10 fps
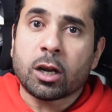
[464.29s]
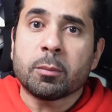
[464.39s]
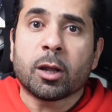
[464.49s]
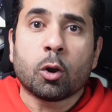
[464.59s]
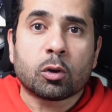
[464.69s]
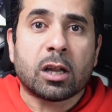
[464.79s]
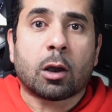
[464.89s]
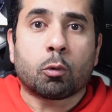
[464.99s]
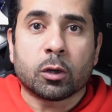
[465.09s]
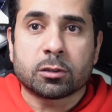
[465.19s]
It looked like
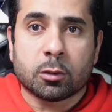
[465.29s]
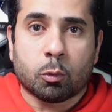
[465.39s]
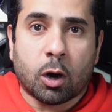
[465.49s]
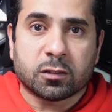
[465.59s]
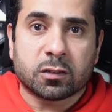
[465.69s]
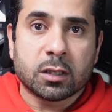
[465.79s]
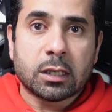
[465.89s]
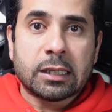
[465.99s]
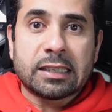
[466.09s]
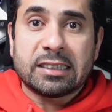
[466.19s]
Wendell was
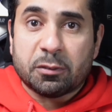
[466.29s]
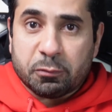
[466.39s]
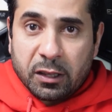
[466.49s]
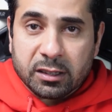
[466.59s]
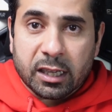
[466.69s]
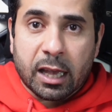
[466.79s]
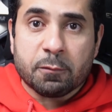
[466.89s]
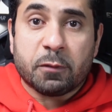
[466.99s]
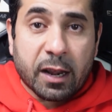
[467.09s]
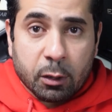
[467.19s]
defending him
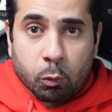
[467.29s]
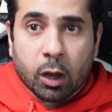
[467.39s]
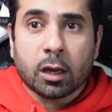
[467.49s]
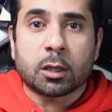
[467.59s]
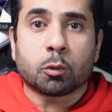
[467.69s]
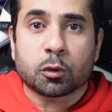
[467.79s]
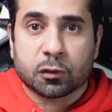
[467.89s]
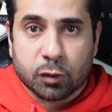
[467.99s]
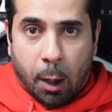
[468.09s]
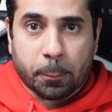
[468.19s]
very well. He was
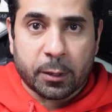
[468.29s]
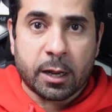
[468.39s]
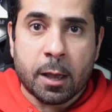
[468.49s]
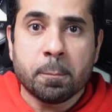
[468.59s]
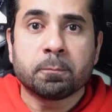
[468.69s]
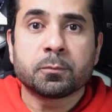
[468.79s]
stopping him.